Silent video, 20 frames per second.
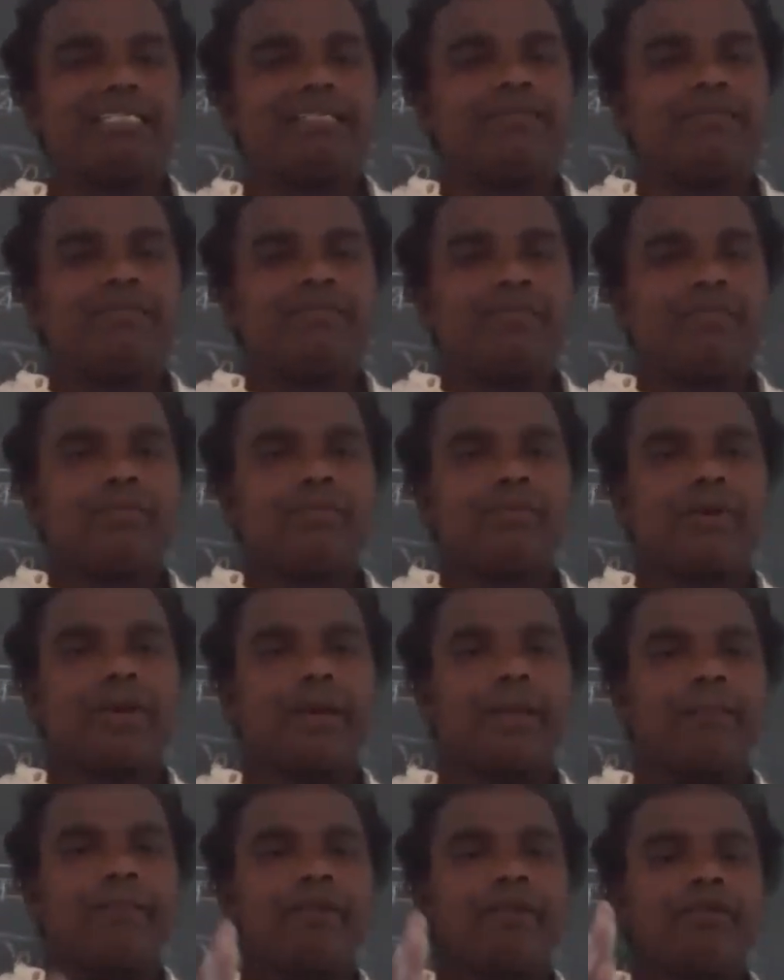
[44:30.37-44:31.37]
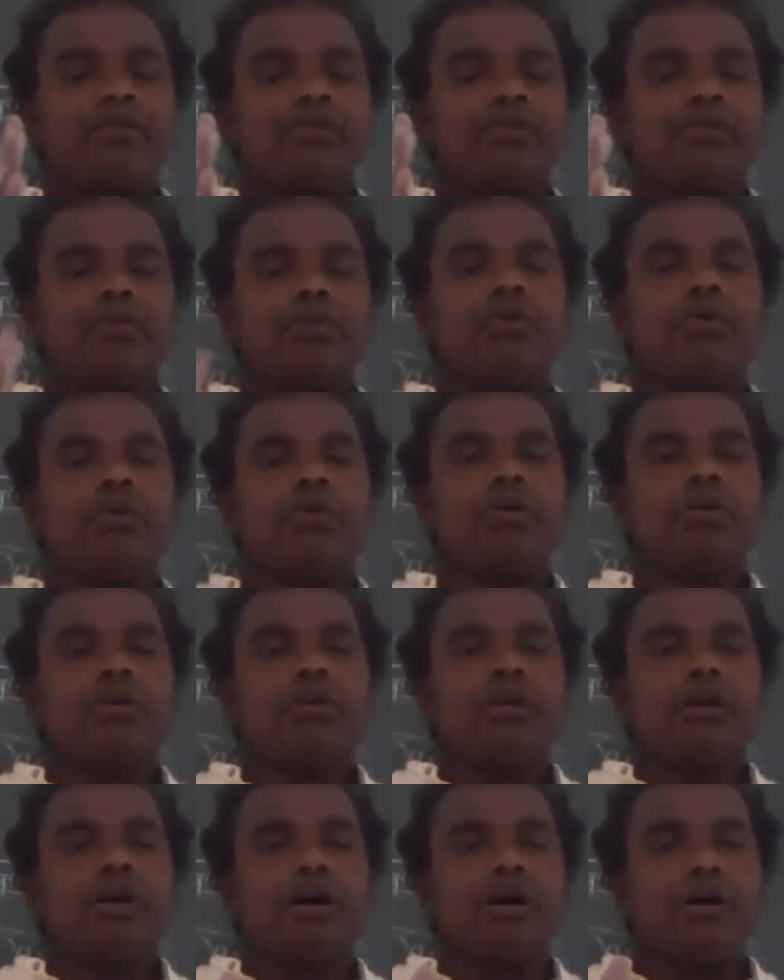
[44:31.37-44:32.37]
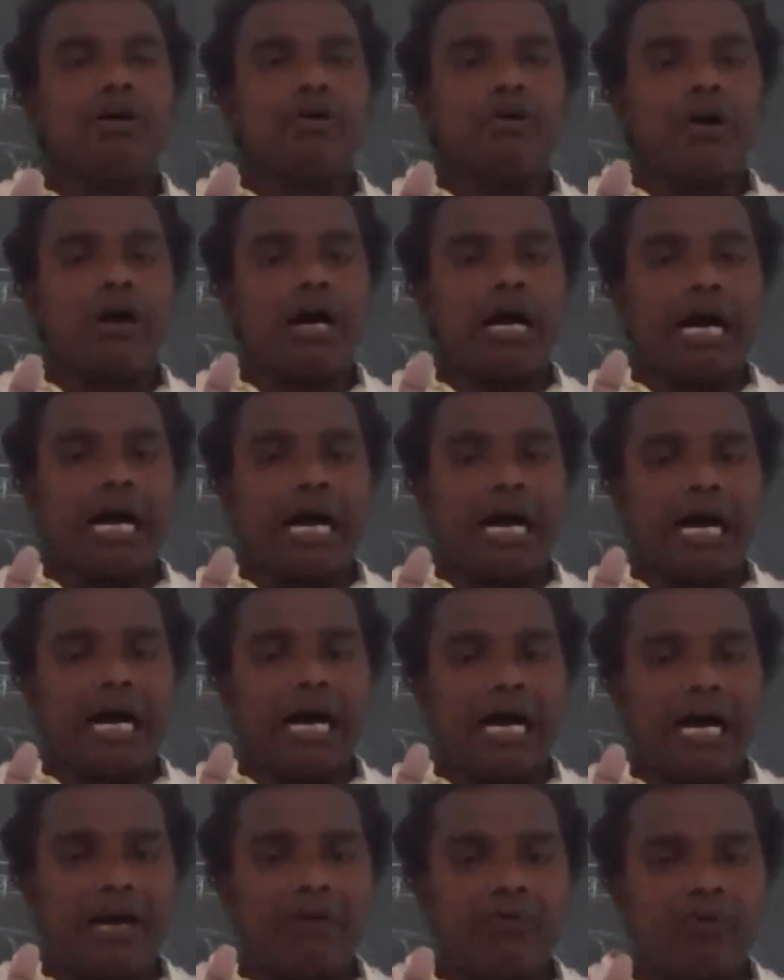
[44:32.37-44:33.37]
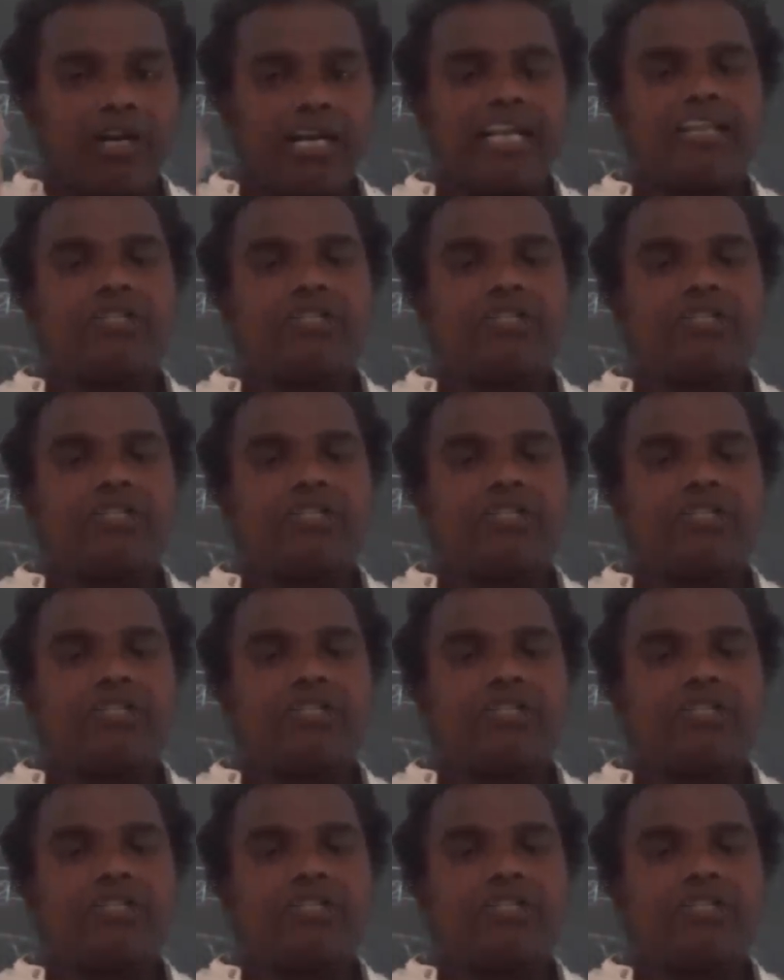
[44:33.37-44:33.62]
Okay. So I would like to